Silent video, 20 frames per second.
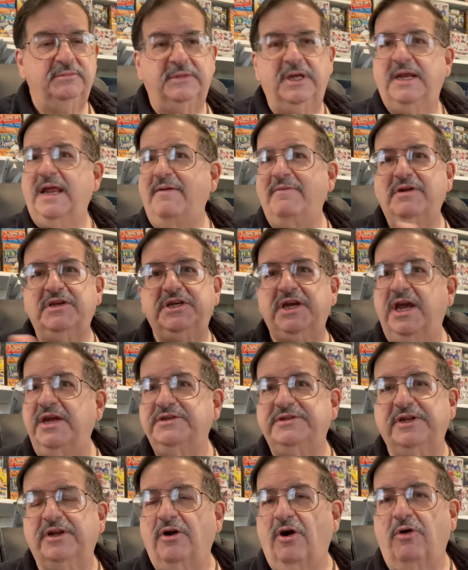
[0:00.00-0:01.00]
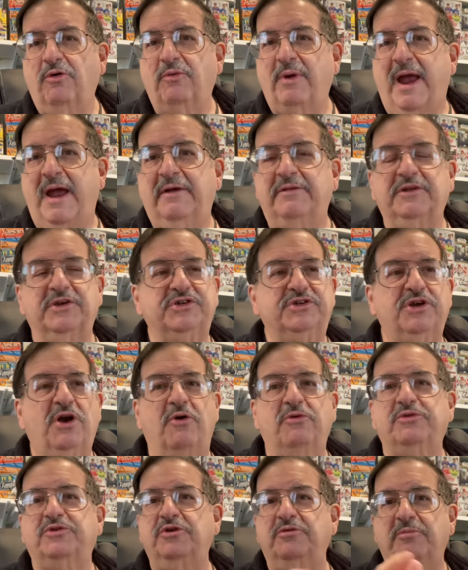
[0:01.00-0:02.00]
have a chance to go around the
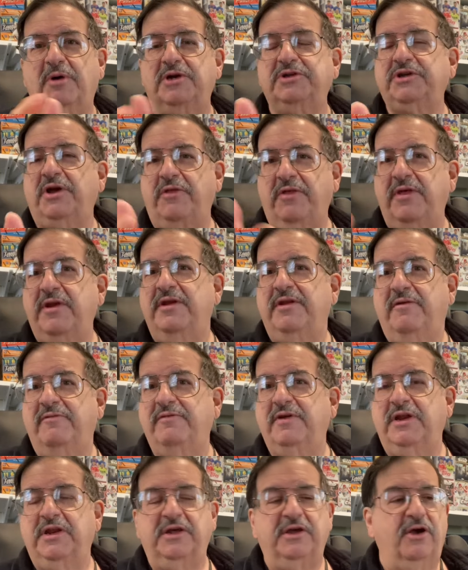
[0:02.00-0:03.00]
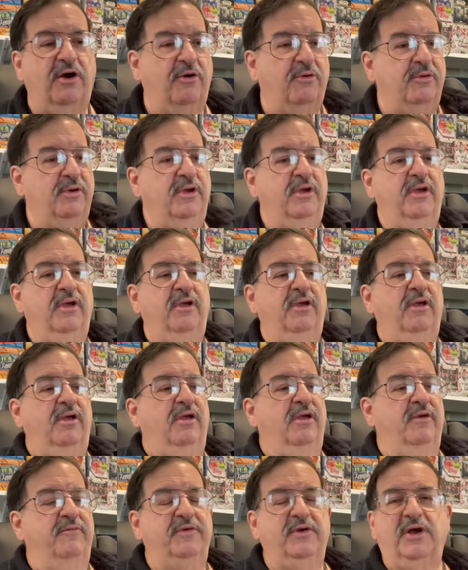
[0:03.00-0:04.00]
show too much other than the video.
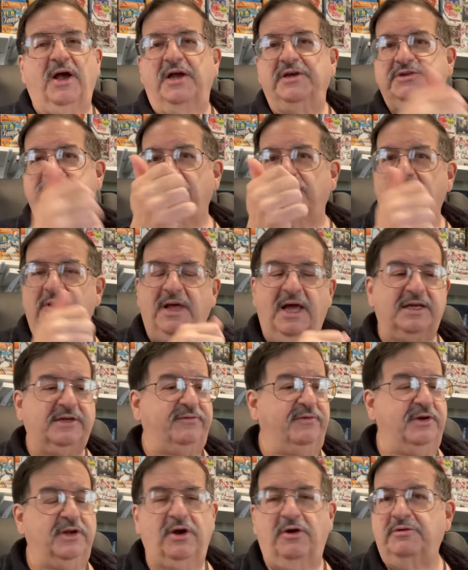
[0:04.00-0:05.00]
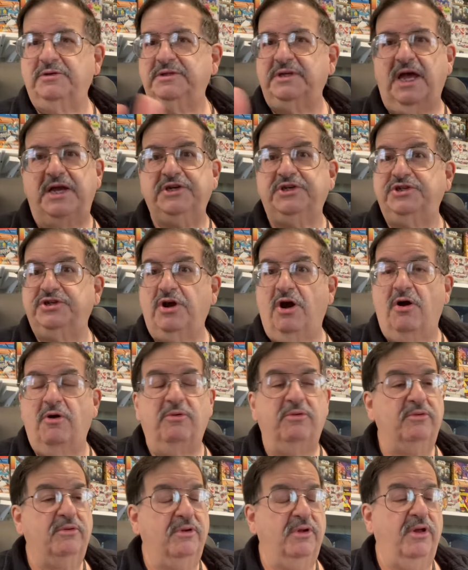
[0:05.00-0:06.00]
If you guys saw the last video, it was a nice
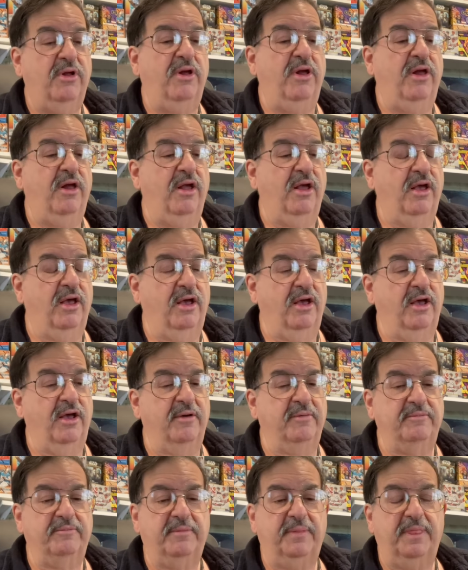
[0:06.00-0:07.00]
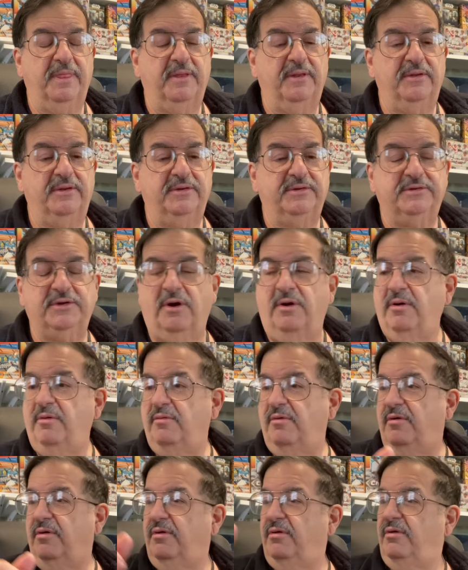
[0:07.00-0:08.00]
show. So,
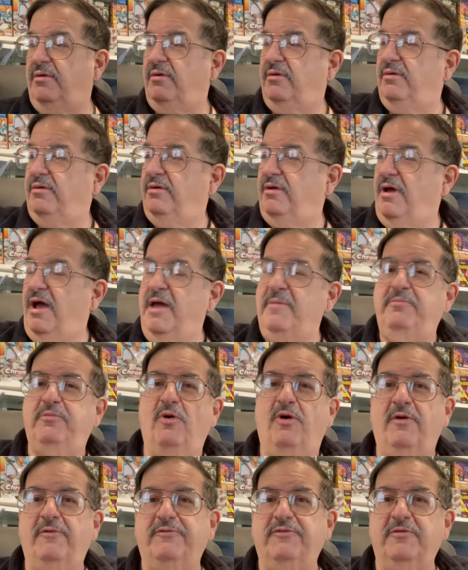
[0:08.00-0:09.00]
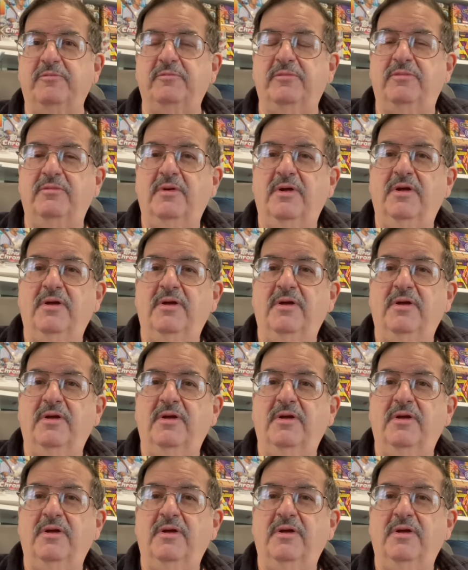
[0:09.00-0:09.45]
I bought from